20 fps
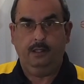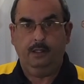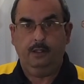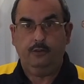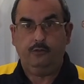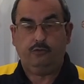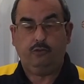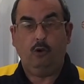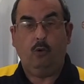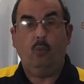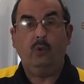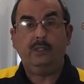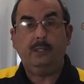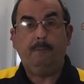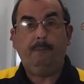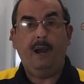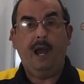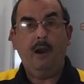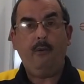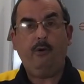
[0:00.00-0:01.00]
So when the
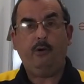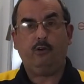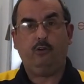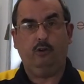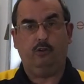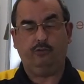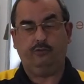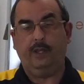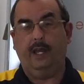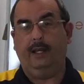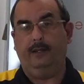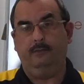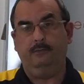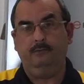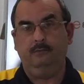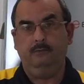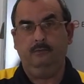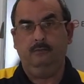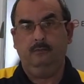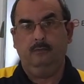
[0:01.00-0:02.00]
power goes down,
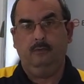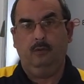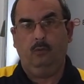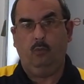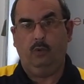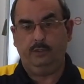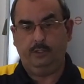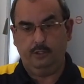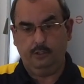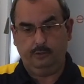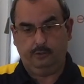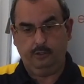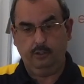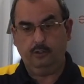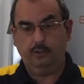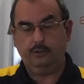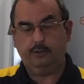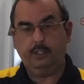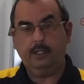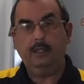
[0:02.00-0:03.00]
when the
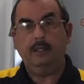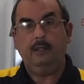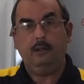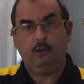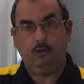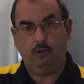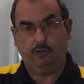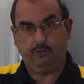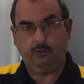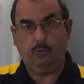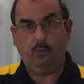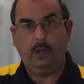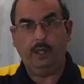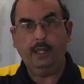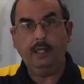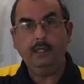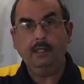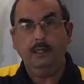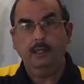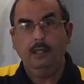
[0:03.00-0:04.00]
utility goes
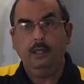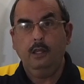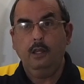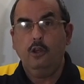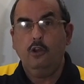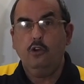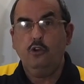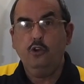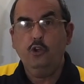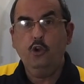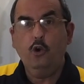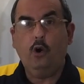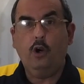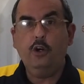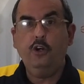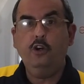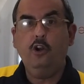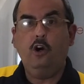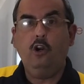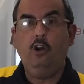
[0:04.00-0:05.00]
away, you're
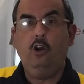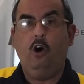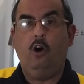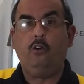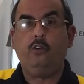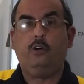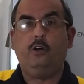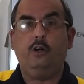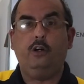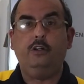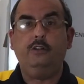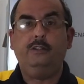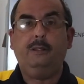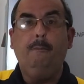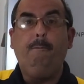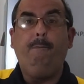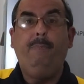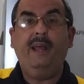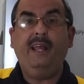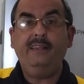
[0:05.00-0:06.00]
no longer
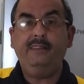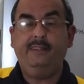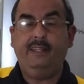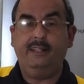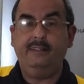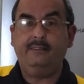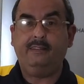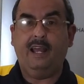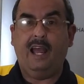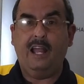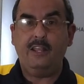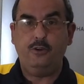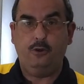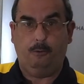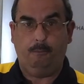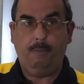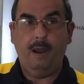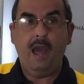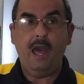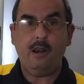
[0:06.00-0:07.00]
dependent on your
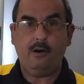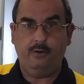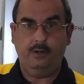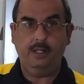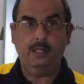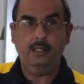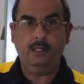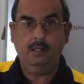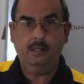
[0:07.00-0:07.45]
battery.